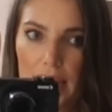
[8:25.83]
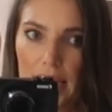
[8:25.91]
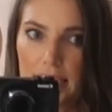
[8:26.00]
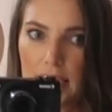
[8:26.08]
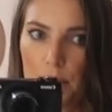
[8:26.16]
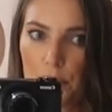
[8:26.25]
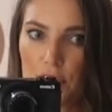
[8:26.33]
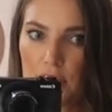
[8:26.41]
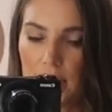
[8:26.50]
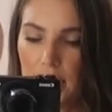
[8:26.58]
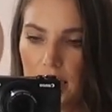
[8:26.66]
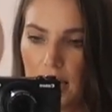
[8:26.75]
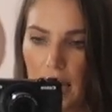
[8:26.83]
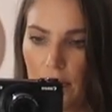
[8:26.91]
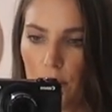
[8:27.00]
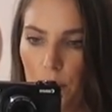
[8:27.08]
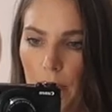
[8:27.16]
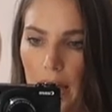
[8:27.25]
it tapers in
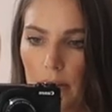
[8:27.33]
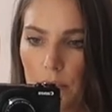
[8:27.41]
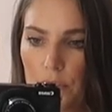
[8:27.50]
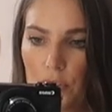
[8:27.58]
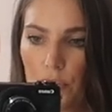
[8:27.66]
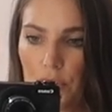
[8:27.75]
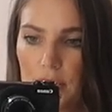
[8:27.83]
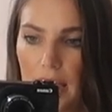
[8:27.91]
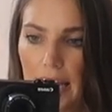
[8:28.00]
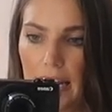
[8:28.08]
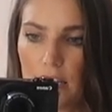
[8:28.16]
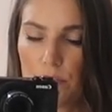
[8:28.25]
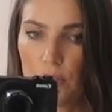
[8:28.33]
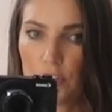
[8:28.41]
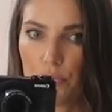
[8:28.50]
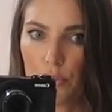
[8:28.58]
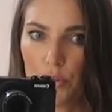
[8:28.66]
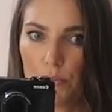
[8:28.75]
at the bottom. So there's not as
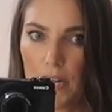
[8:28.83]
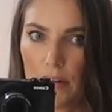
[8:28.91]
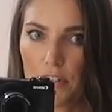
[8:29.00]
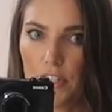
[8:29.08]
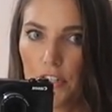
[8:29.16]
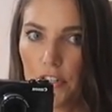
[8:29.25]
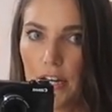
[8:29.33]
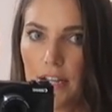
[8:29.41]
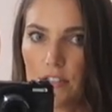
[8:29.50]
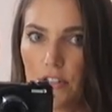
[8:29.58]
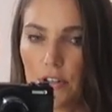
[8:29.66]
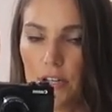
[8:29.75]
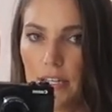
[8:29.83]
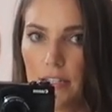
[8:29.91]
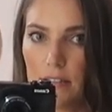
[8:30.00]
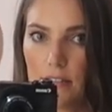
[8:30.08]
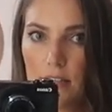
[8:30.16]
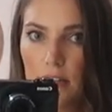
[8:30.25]
much room down here as there
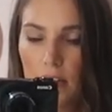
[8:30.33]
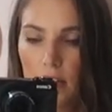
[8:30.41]
is